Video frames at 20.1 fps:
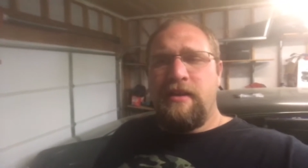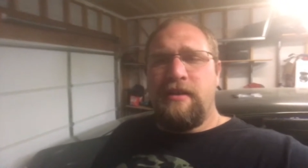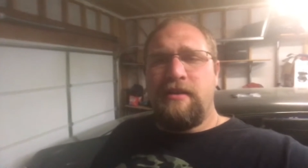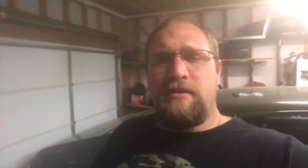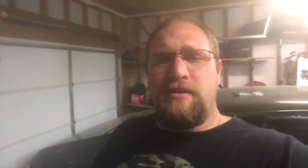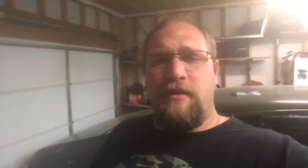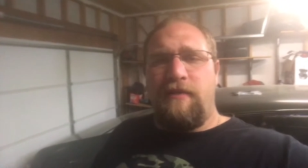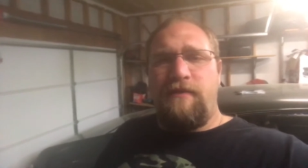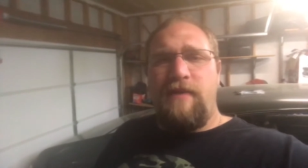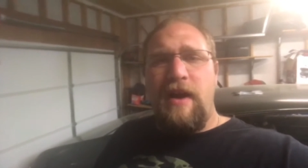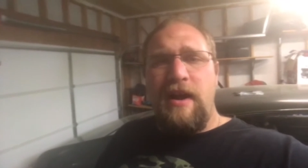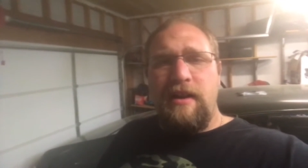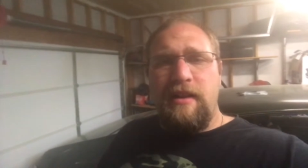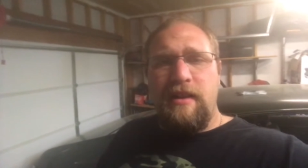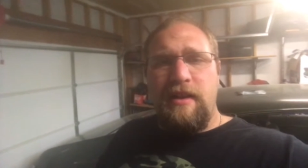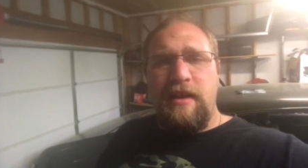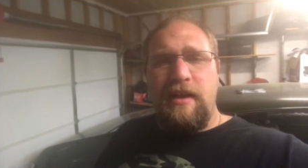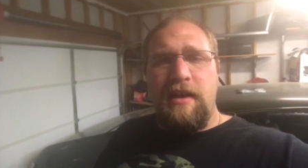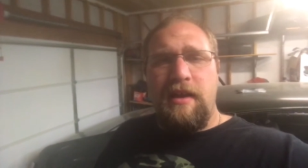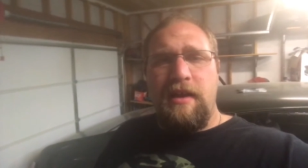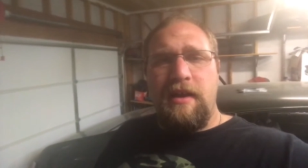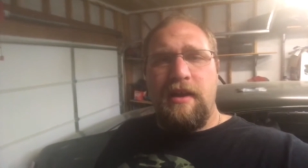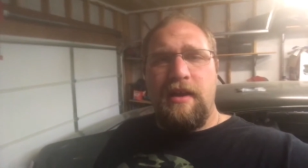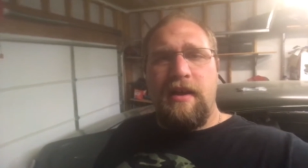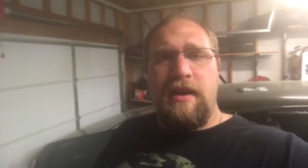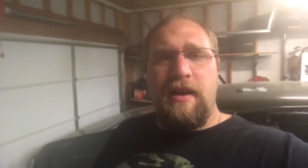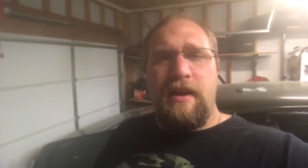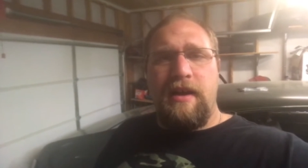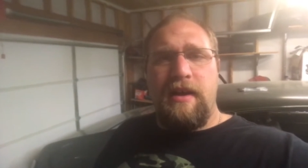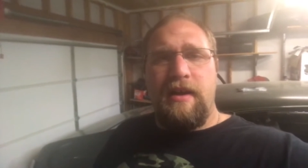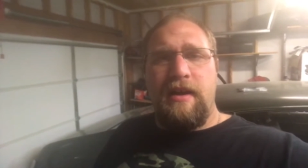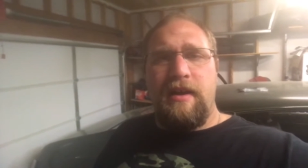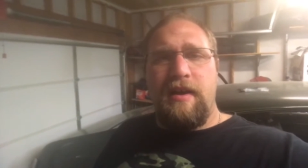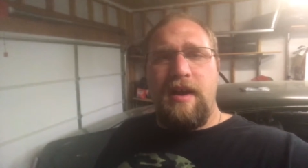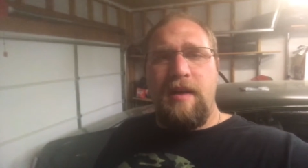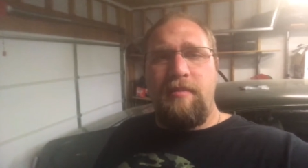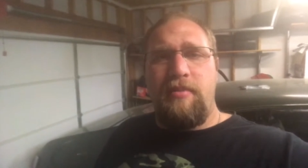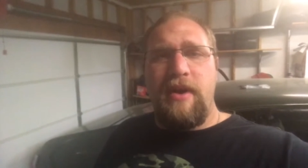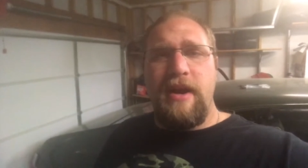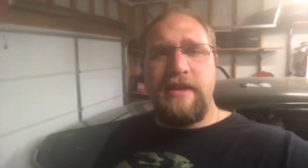So finally,
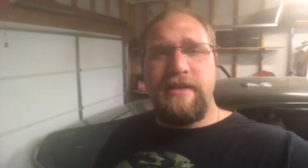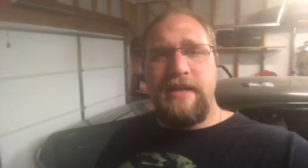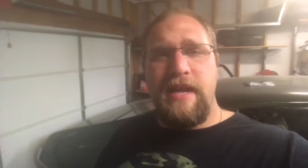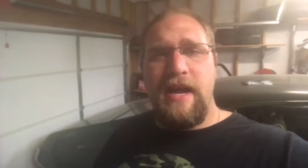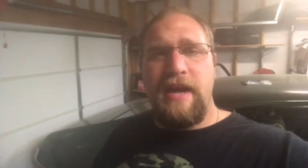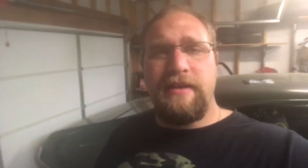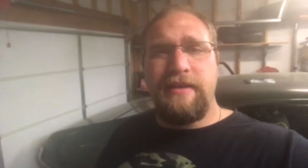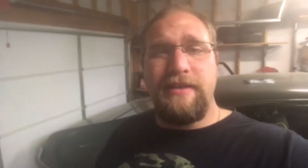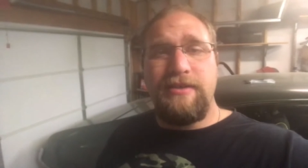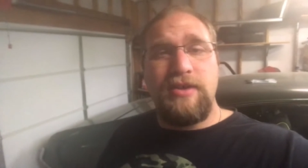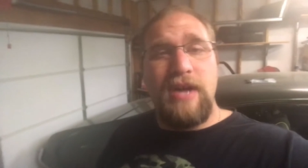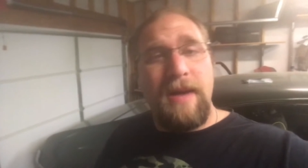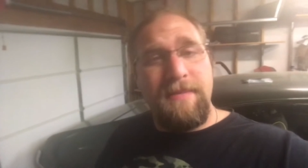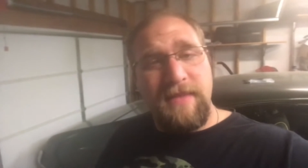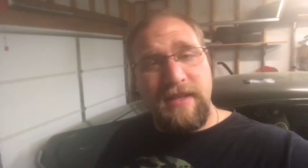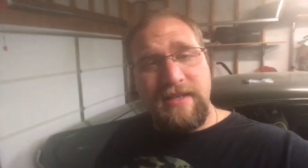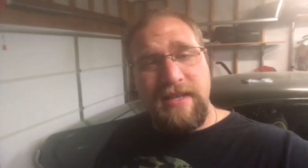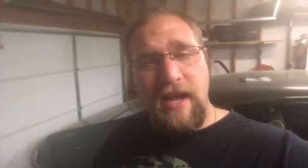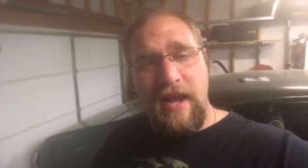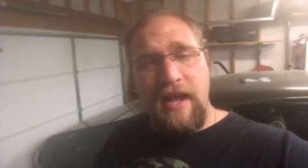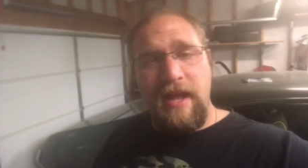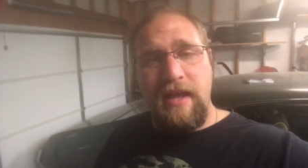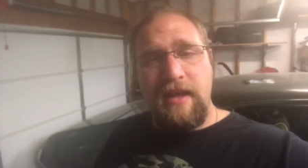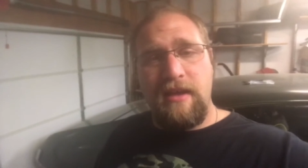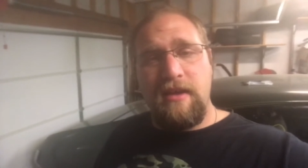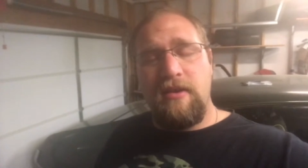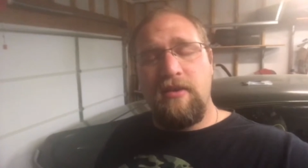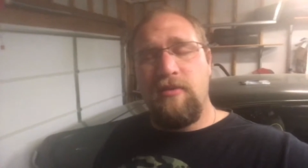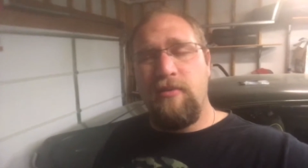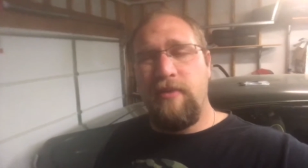I break down, I drop the tank,